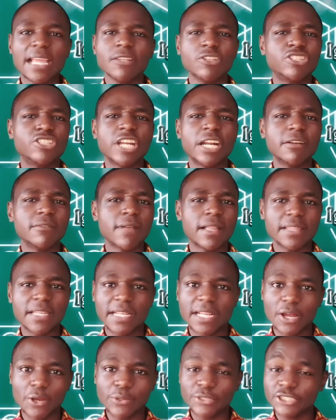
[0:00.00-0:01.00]
I
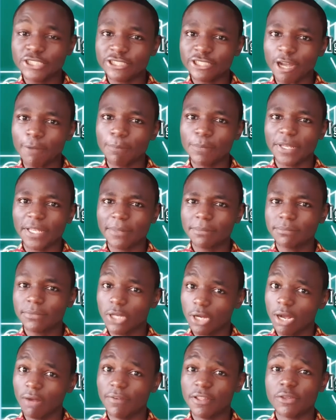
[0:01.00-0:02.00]
generally go
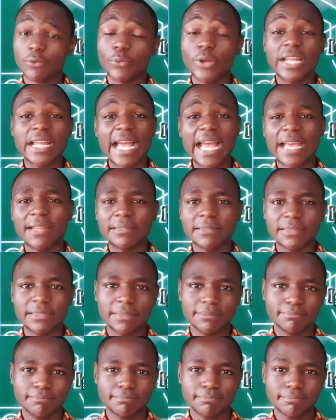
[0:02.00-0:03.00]
shopping over the
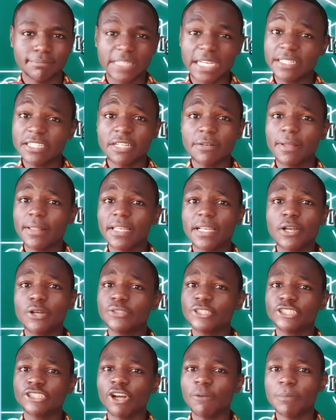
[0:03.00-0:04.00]
weekend. I generally
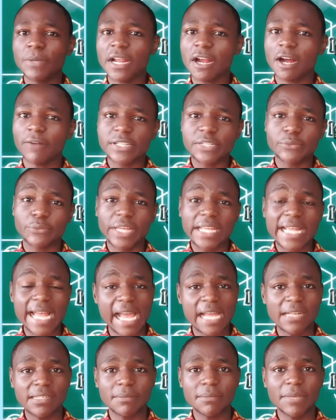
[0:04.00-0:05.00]
go shopping over the
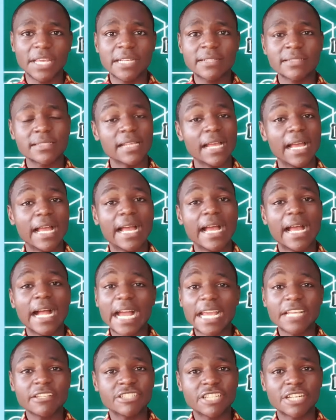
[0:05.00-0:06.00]
weekend means
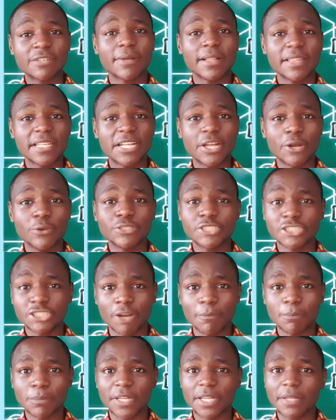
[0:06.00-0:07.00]
I generally go
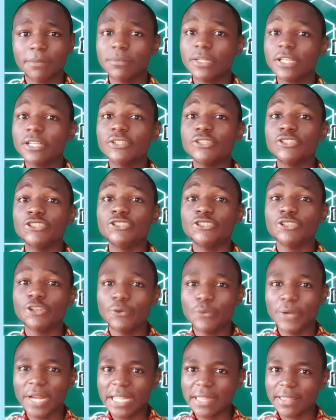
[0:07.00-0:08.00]
shopping
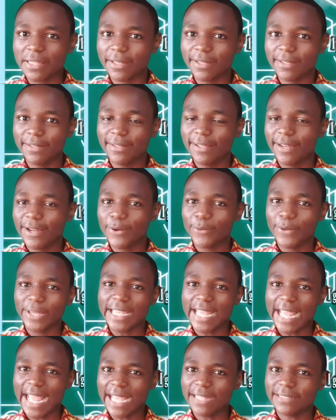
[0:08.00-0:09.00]
during the
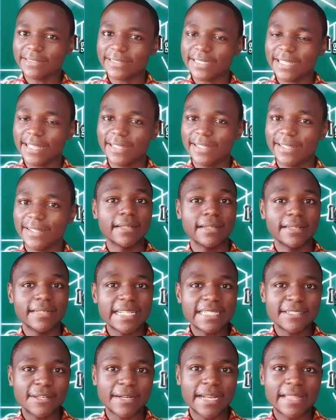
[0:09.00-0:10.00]
weekend.
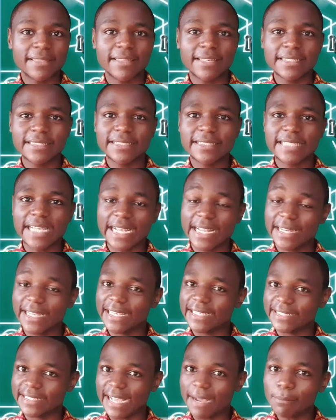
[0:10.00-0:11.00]
Let's look at this
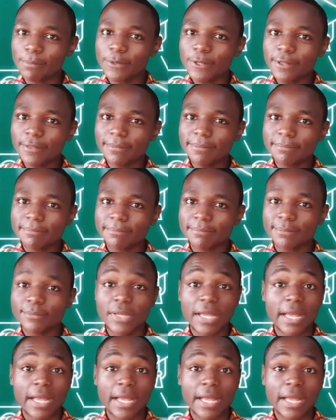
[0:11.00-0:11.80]
second example.